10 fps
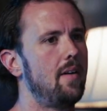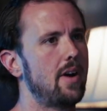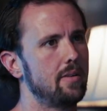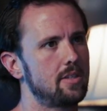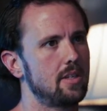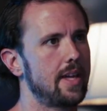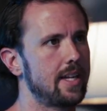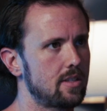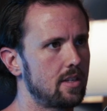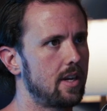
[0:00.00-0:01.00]
I would say
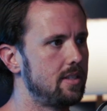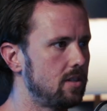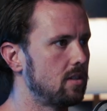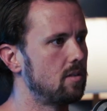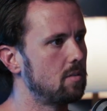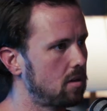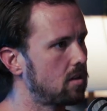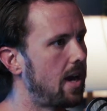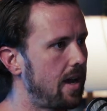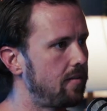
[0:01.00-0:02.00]
that's an ideal
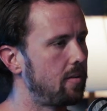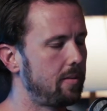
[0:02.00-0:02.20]
client for